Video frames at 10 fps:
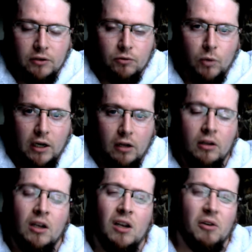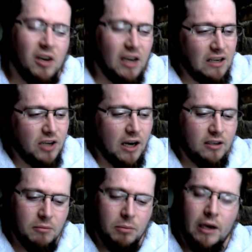back as well.
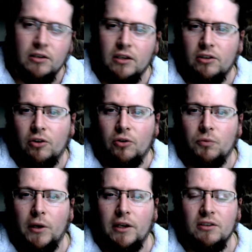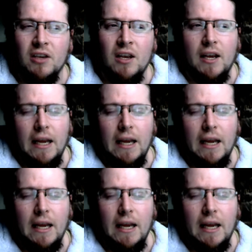Injecting pace into those wings,